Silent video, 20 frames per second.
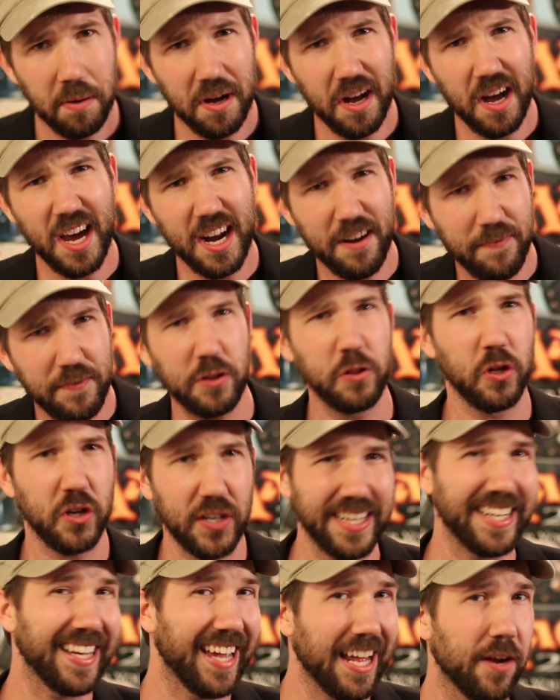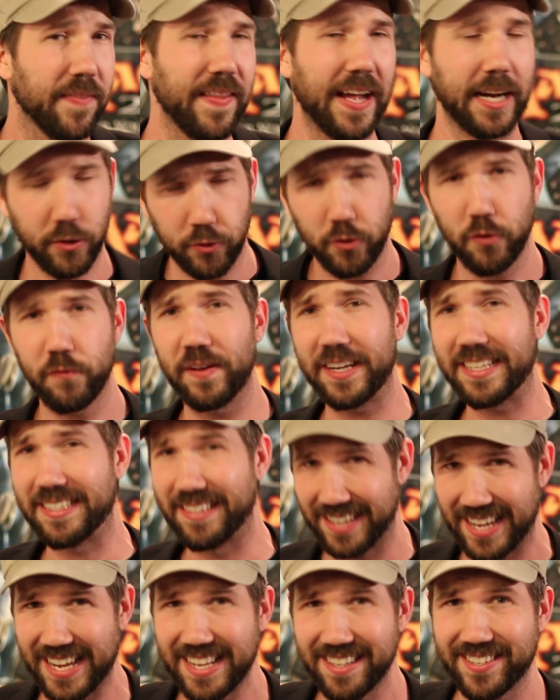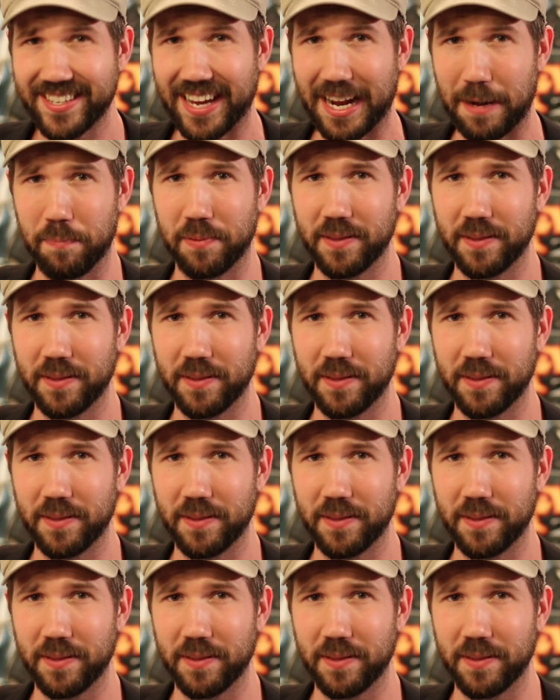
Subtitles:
But if you're looking to get on that Kruphix's Insight